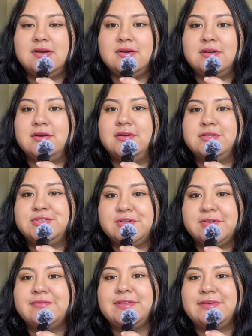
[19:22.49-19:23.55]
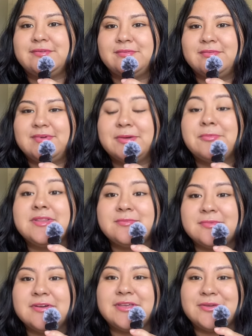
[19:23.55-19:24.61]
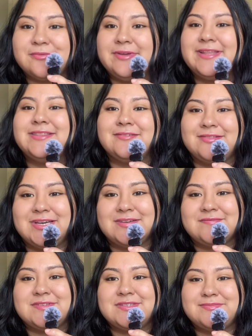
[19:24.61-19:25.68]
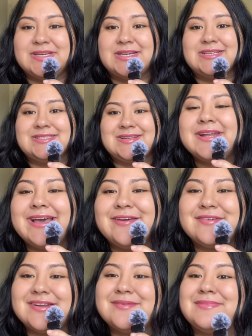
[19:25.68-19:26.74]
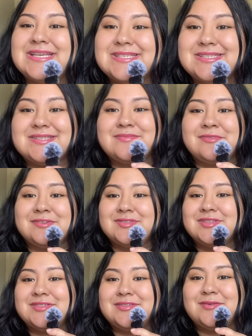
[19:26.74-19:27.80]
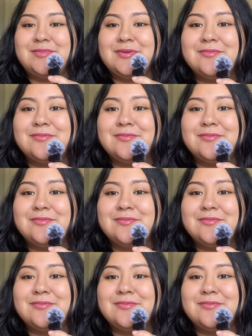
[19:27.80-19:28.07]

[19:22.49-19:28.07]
are serving you and really want you in their lives, because you want to have an amazing support system.